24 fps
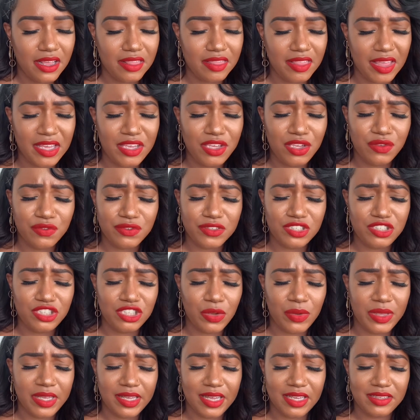Thank you for
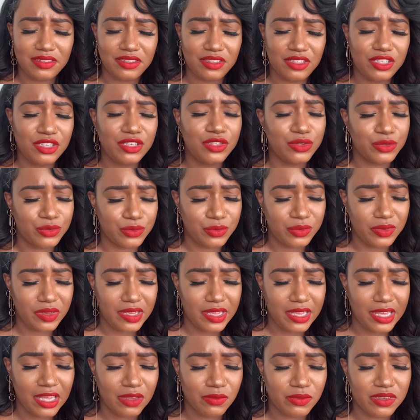showing us you
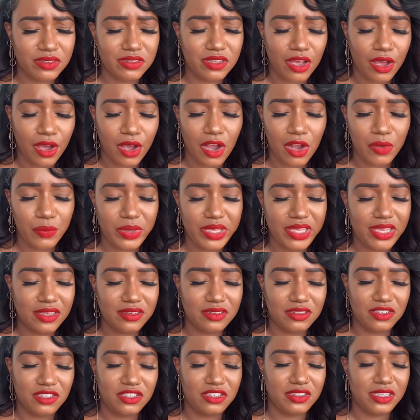in return, we
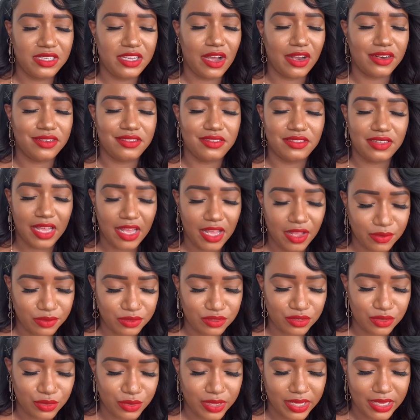get to see
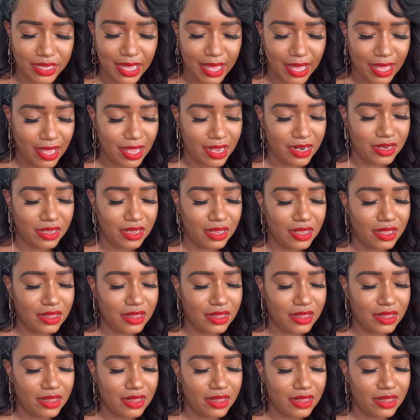ourselves, Lord God.